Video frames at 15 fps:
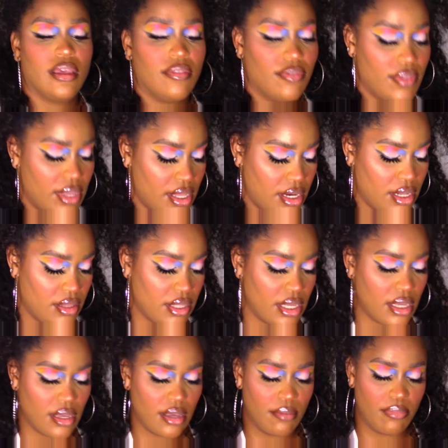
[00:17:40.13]
And then
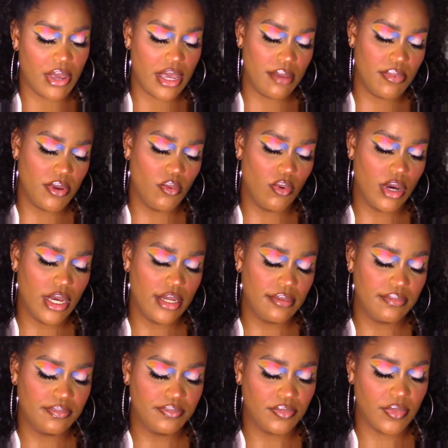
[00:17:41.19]
the baby
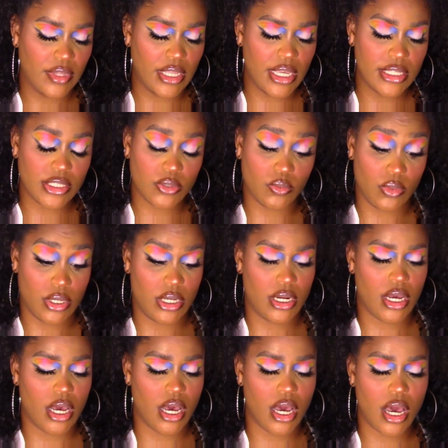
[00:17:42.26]
one, this one,
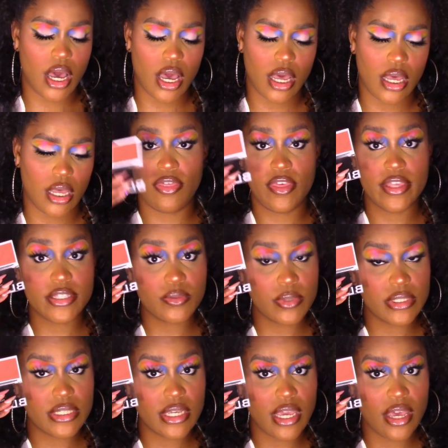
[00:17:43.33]
huh? This
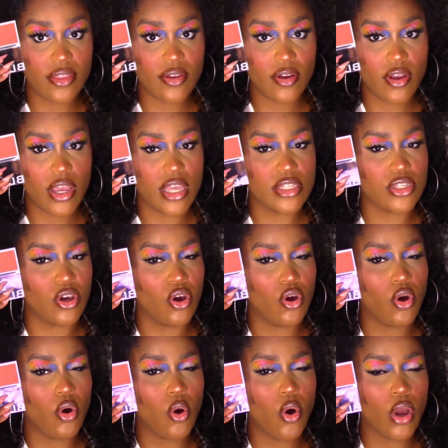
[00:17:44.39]
one together is
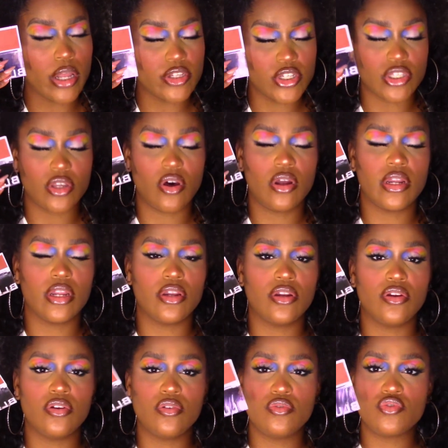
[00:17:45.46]
gorgeous on a
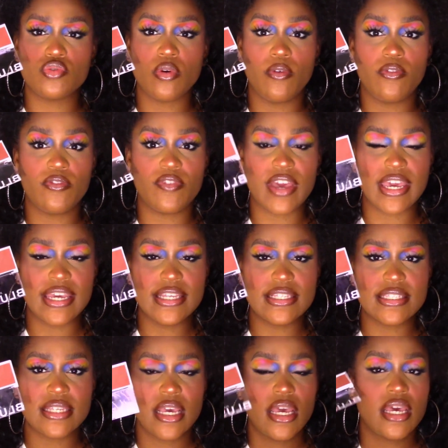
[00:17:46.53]
neutral
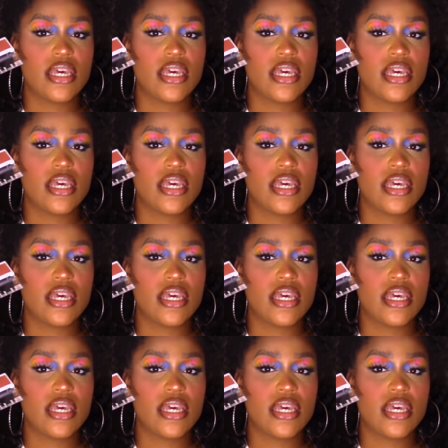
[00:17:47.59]
face.